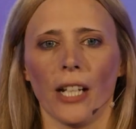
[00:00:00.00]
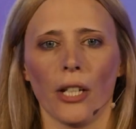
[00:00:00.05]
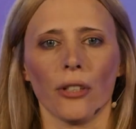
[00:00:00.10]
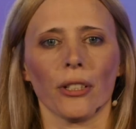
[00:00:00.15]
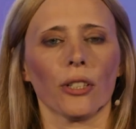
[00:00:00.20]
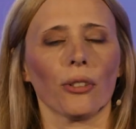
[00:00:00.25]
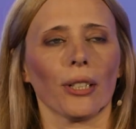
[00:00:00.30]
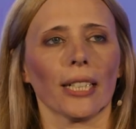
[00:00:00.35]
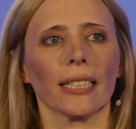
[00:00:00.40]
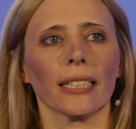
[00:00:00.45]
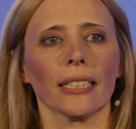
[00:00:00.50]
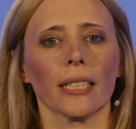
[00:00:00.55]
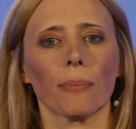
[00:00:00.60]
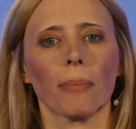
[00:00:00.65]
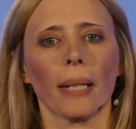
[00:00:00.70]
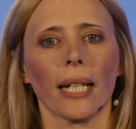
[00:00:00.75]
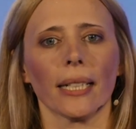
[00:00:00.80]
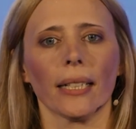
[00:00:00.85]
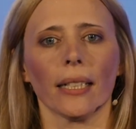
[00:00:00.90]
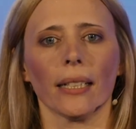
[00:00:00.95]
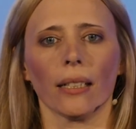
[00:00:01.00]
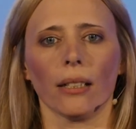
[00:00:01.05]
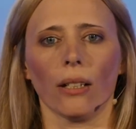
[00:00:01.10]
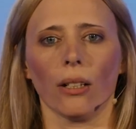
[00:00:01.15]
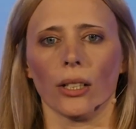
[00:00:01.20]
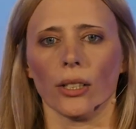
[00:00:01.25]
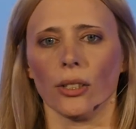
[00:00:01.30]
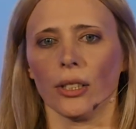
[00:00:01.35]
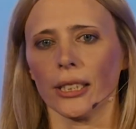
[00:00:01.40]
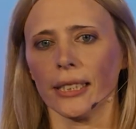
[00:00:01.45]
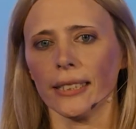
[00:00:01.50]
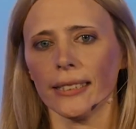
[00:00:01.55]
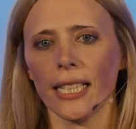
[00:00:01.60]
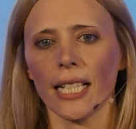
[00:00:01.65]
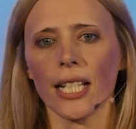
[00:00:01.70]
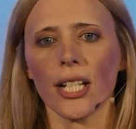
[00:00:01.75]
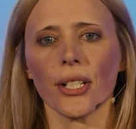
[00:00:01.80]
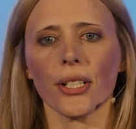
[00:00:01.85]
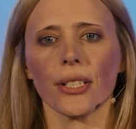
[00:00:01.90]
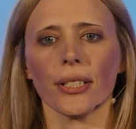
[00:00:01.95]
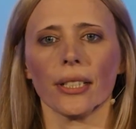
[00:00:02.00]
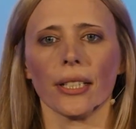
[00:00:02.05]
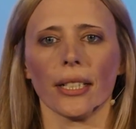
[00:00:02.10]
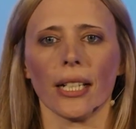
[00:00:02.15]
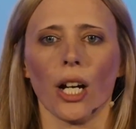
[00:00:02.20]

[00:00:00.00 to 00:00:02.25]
vary greatly depending on the organization